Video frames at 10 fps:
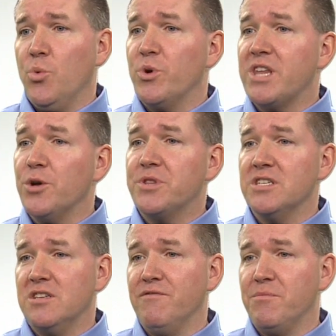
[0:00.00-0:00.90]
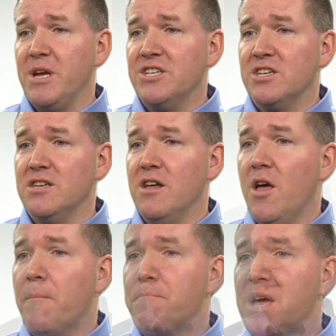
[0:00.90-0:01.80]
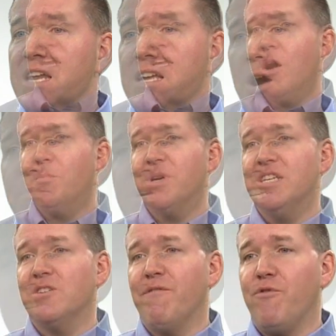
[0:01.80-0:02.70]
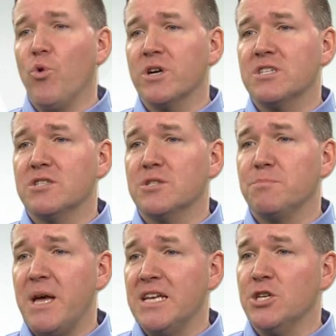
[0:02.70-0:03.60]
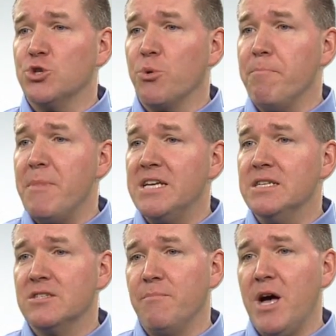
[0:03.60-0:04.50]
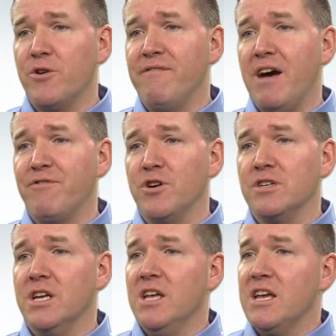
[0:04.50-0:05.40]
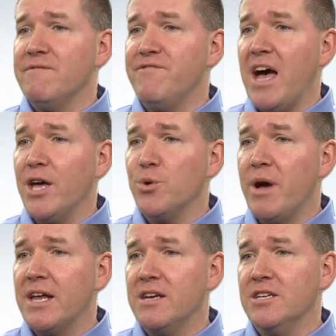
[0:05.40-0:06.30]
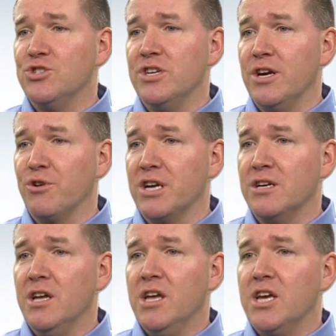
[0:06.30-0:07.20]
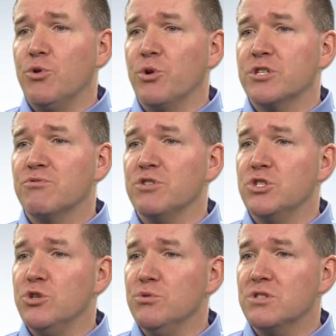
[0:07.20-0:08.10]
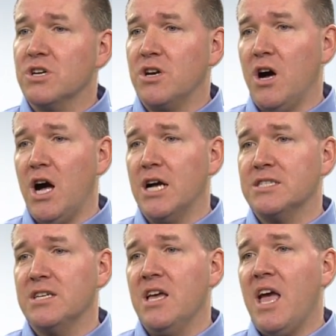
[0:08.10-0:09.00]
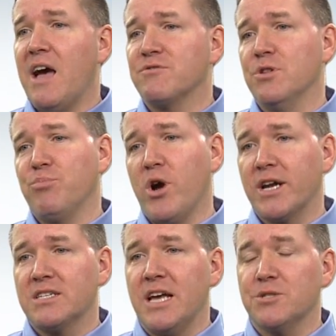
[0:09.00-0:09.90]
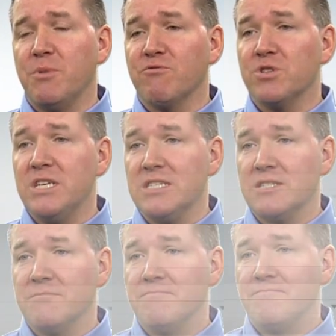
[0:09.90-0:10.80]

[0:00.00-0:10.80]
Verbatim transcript: Without this information, many companies are forced to spend a tremendous amount of effort in value added engineering in order to reduce the cost after the product has been released.